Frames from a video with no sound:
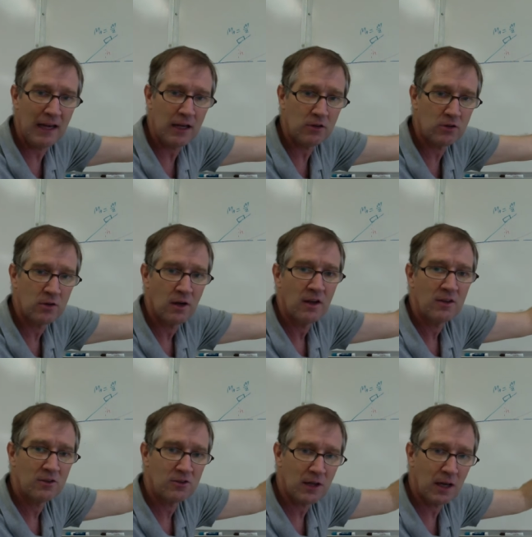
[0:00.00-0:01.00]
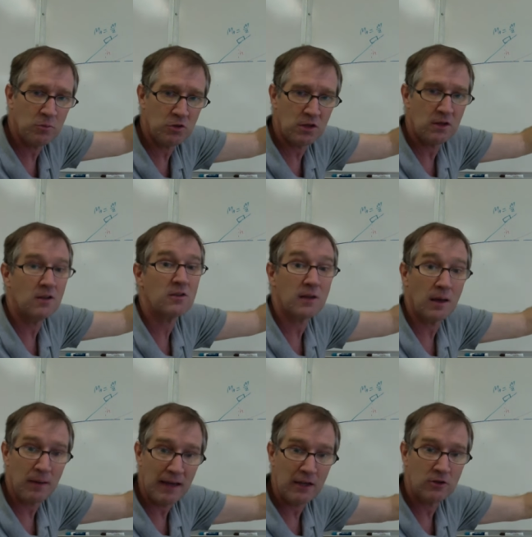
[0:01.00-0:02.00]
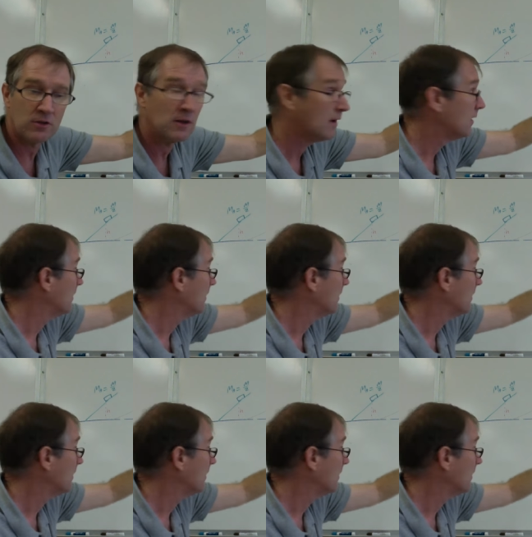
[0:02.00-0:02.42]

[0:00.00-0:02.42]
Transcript: h. Same g, same h,